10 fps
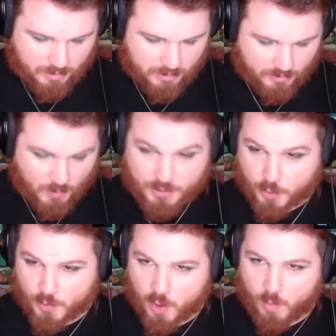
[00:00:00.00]
so I
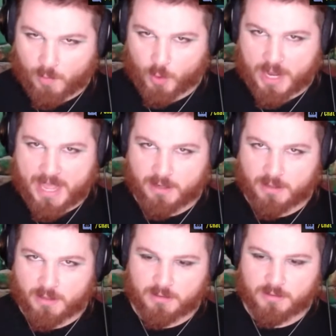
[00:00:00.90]
don't know what we're at
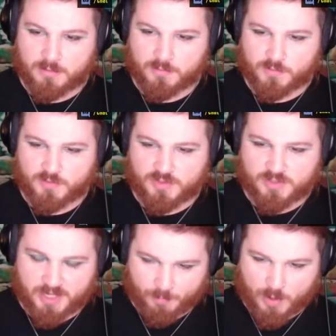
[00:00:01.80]

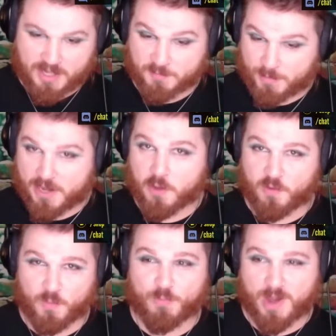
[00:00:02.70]
tip wise, but I know
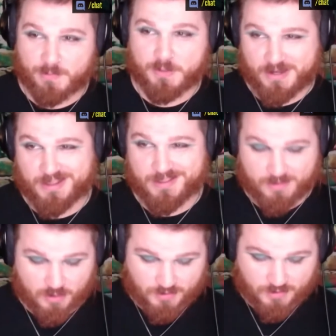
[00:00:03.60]
that we're probably going to hit
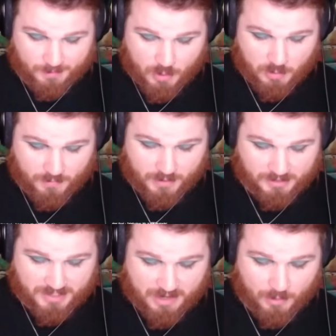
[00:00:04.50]
the tip goal in the
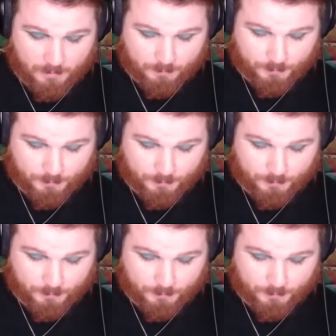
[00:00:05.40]
next hour.